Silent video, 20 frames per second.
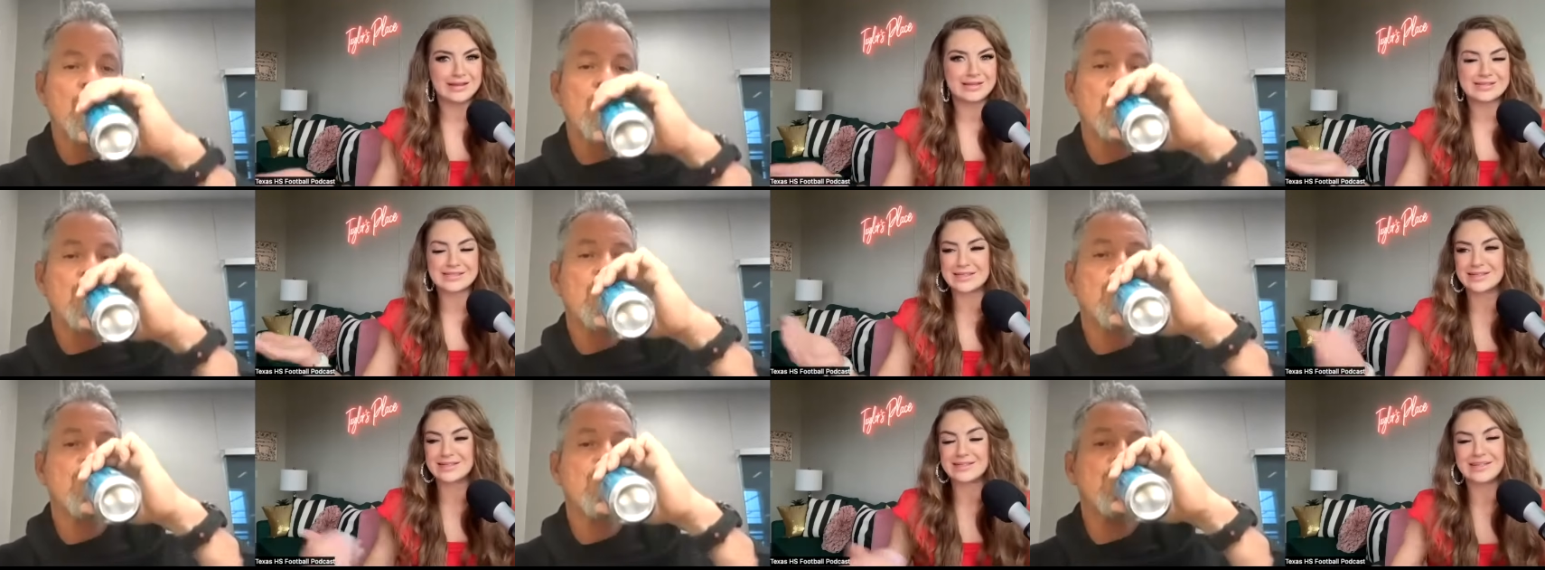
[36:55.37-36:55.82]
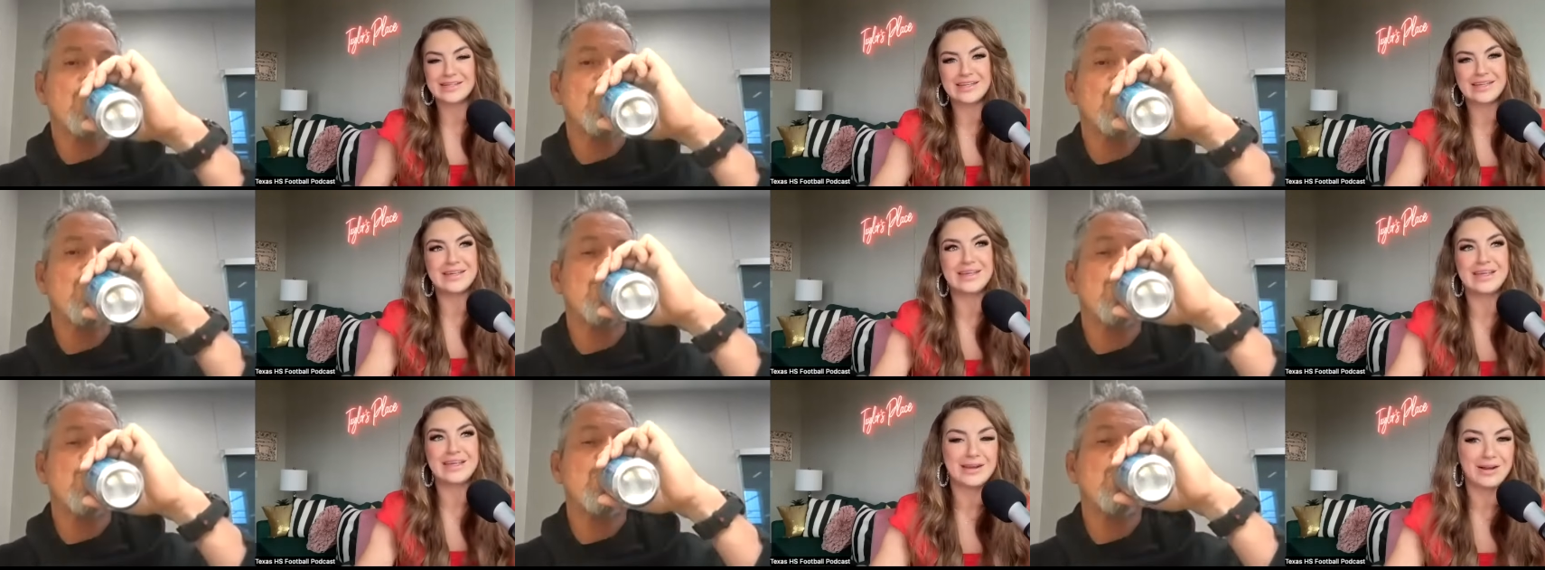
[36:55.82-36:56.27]
Speaker 1: to
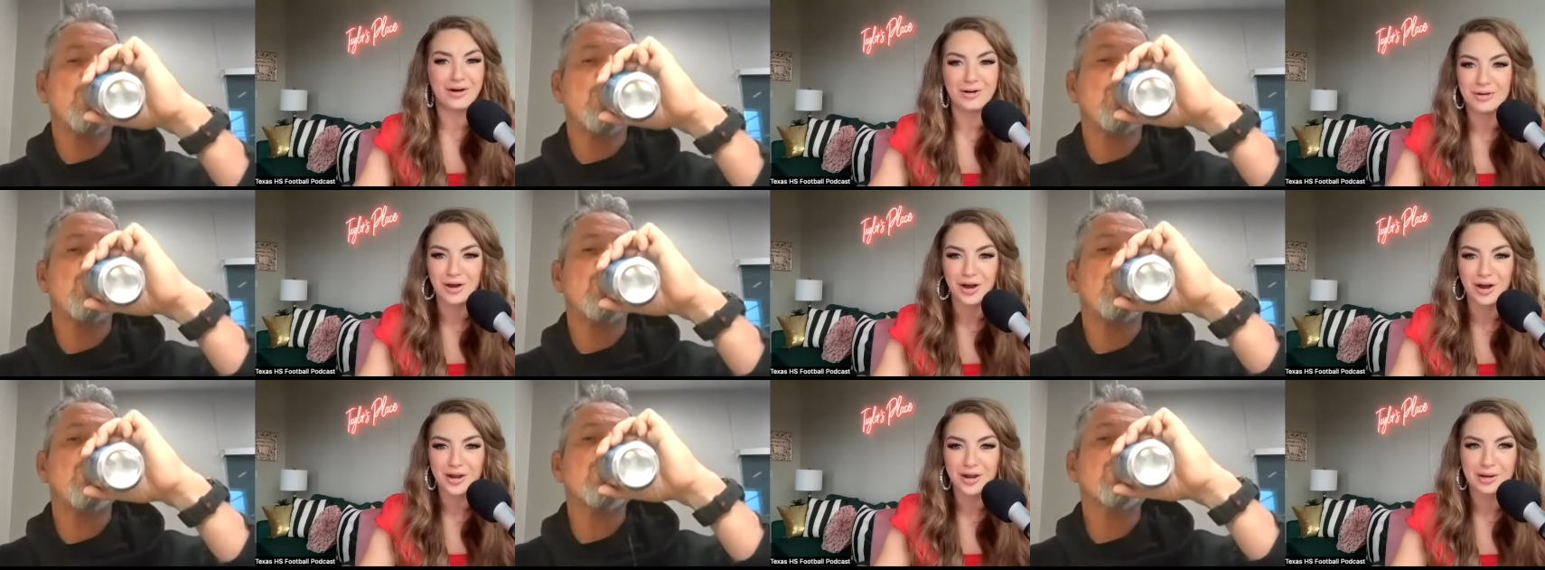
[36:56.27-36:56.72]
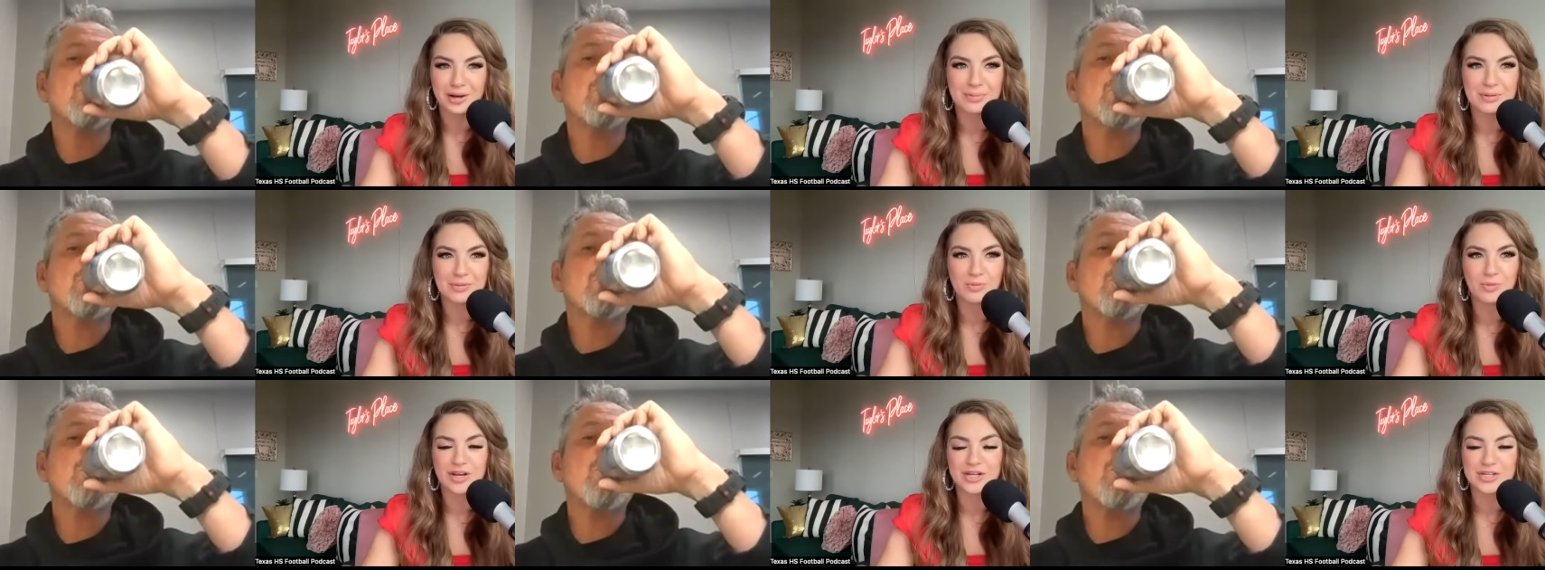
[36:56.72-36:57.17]
get all caught up
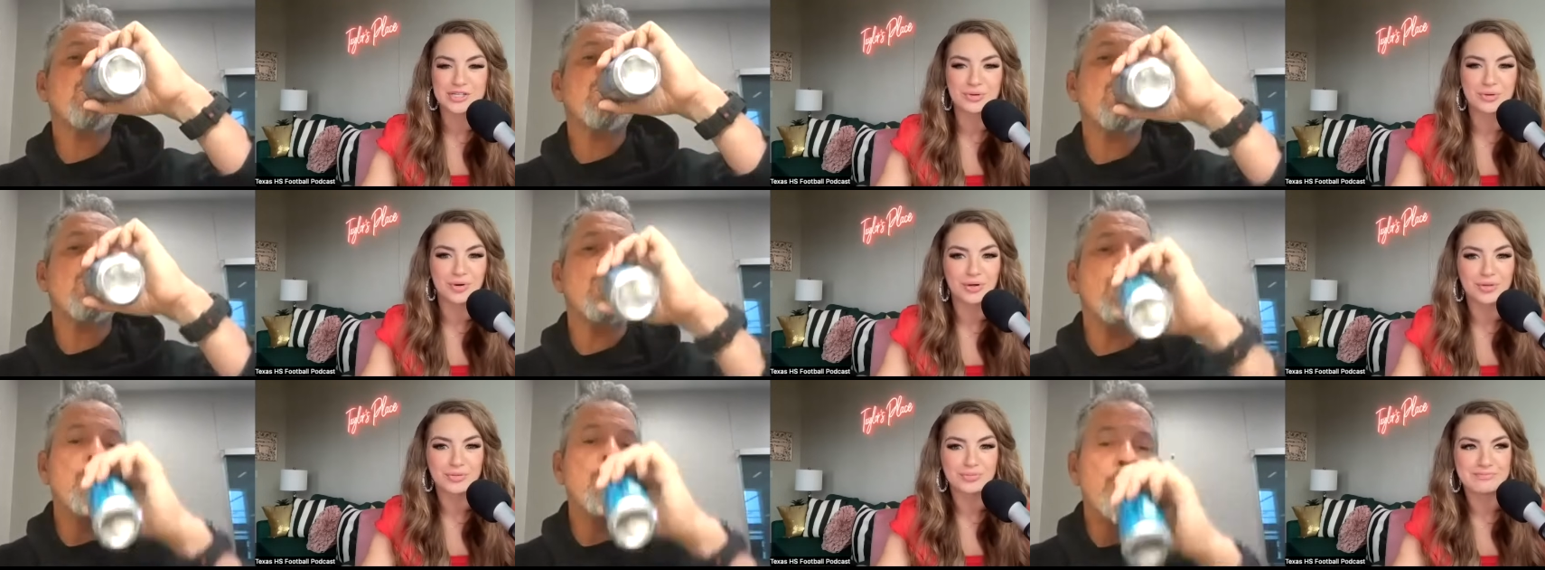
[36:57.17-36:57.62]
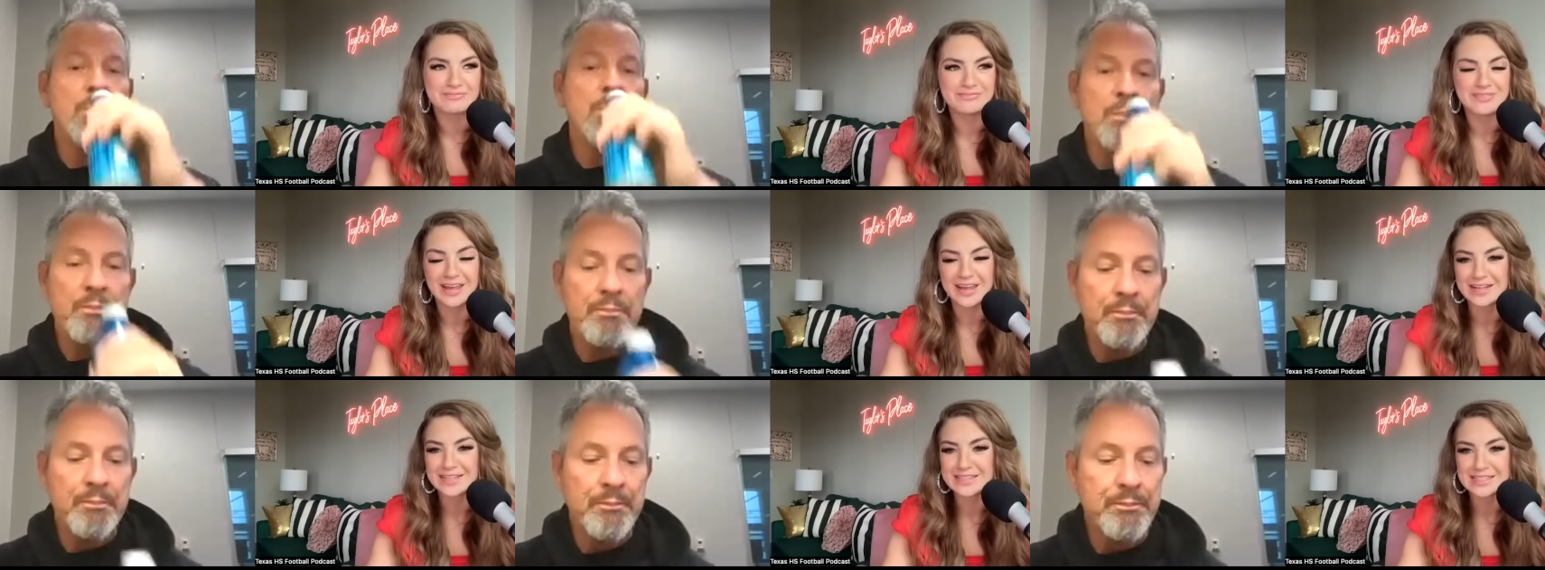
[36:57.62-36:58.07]
and want to do all
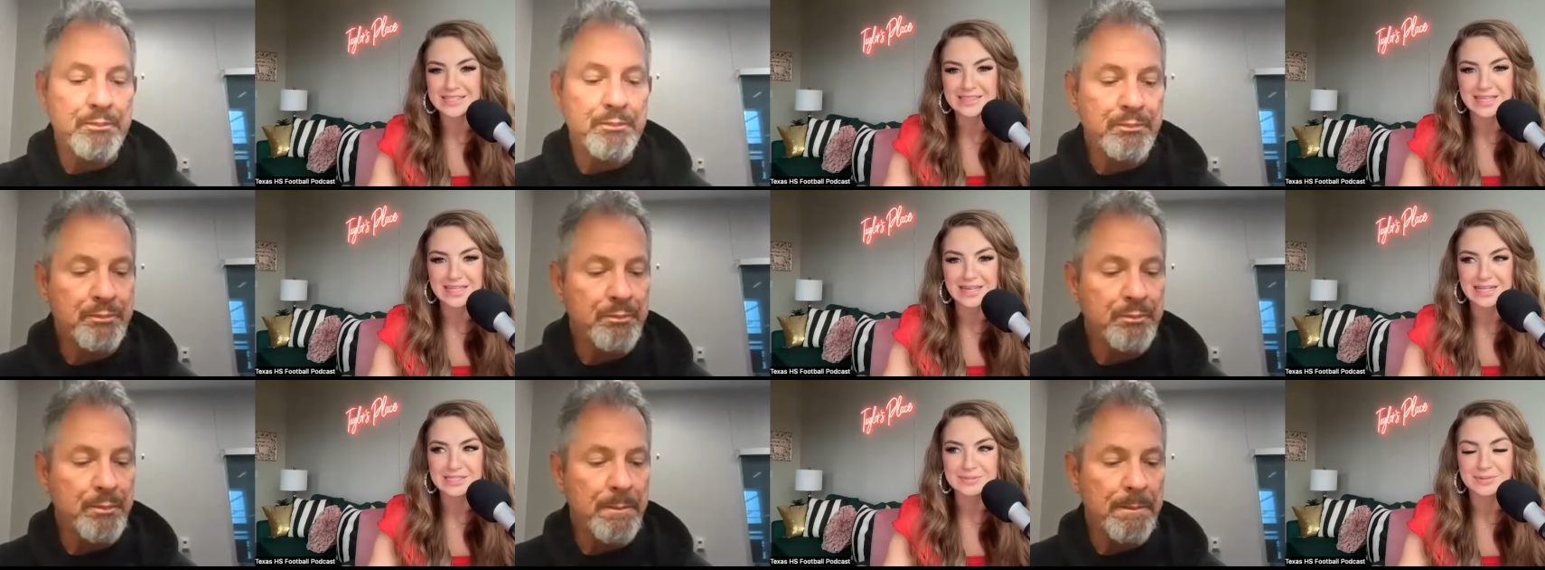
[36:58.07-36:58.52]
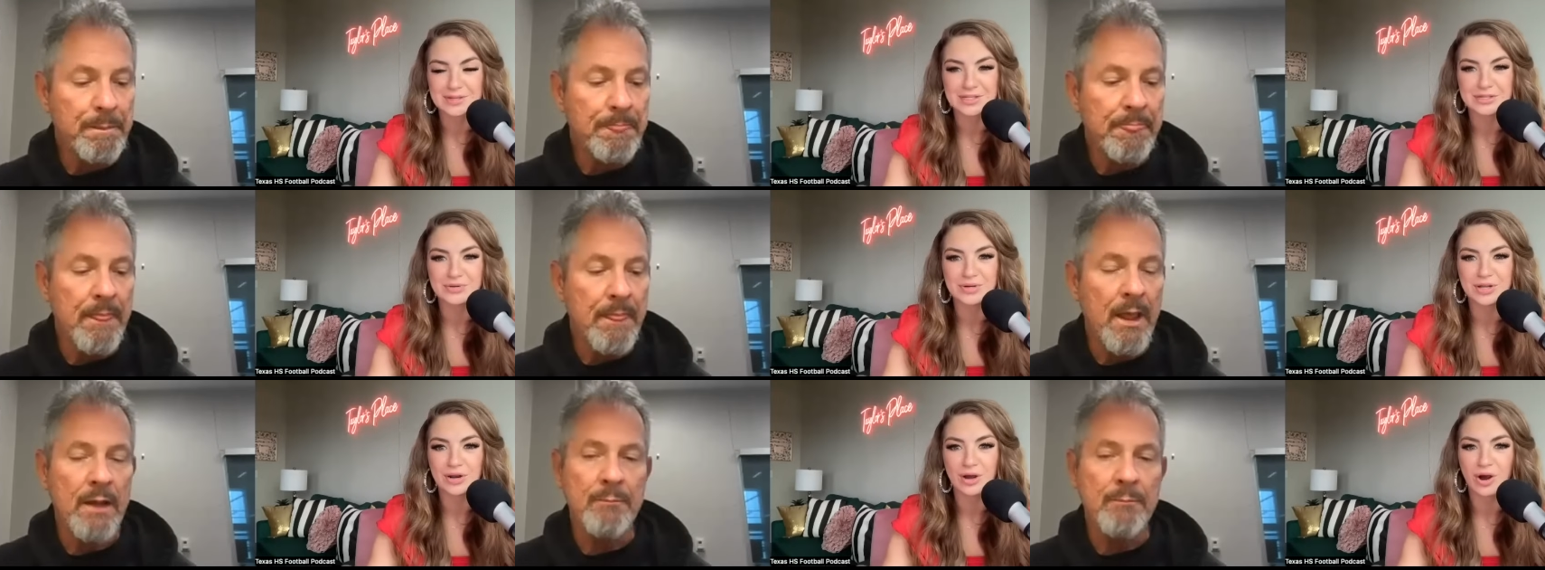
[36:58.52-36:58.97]
fancy things, but
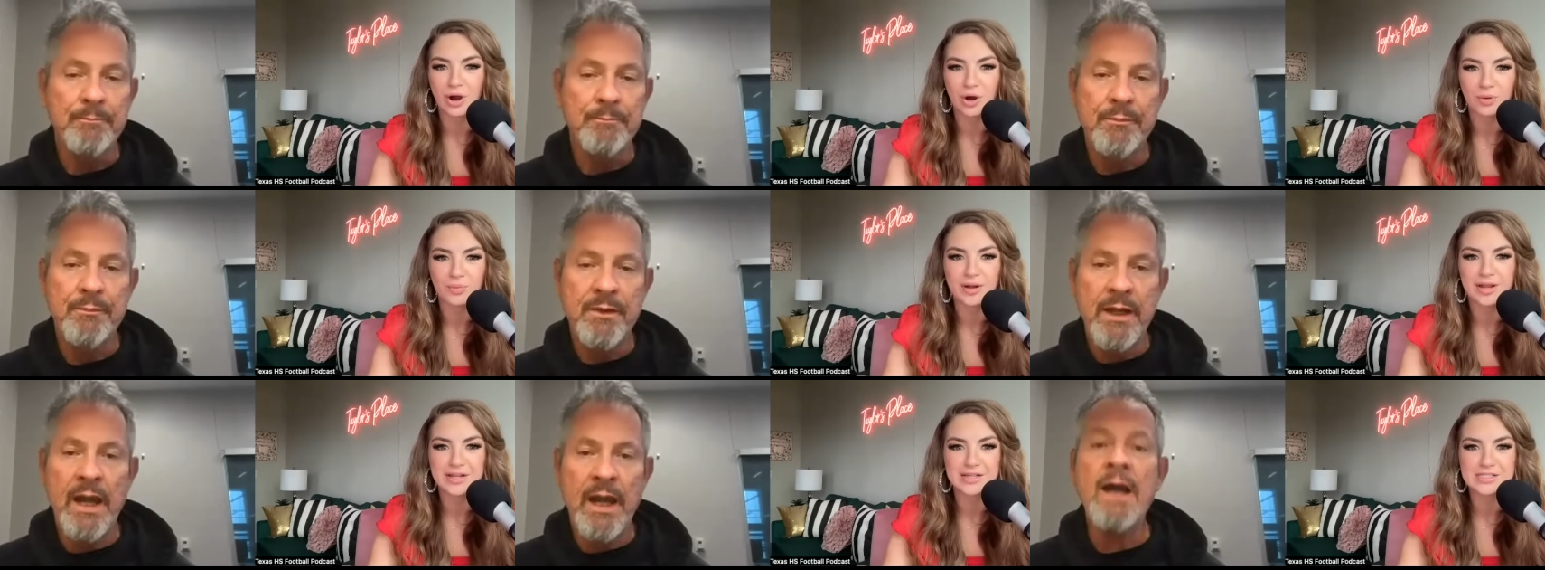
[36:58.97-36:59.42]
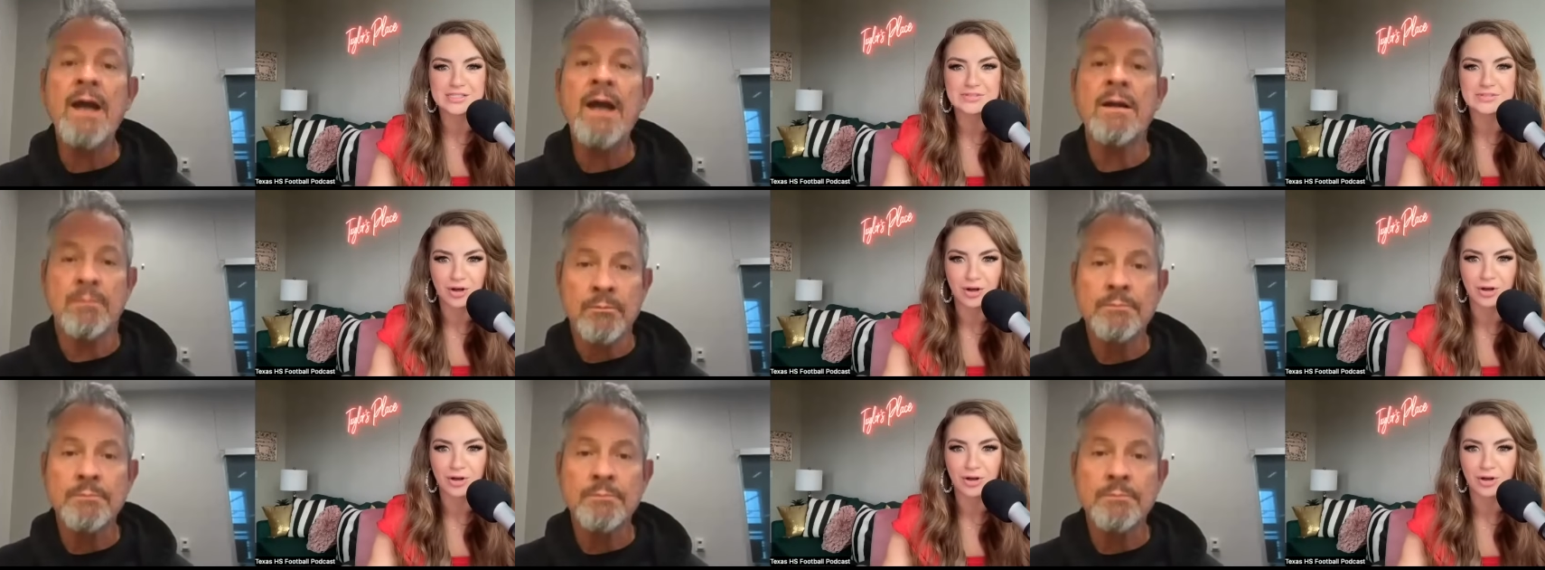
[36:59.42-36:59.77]
you can always yeah.